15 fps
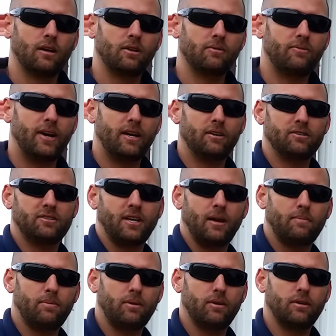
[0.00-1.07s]
The final
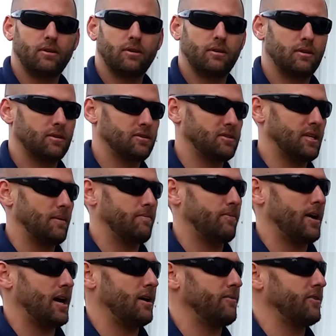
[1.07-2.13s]
step, step
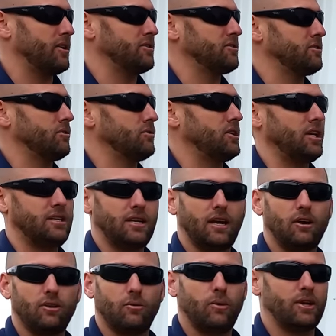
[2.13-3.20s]
five, is to
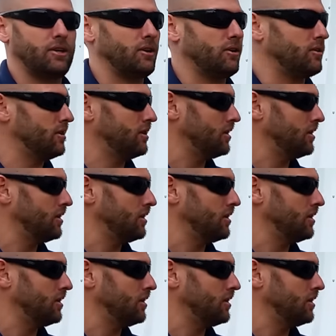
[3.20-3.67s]
detail the window.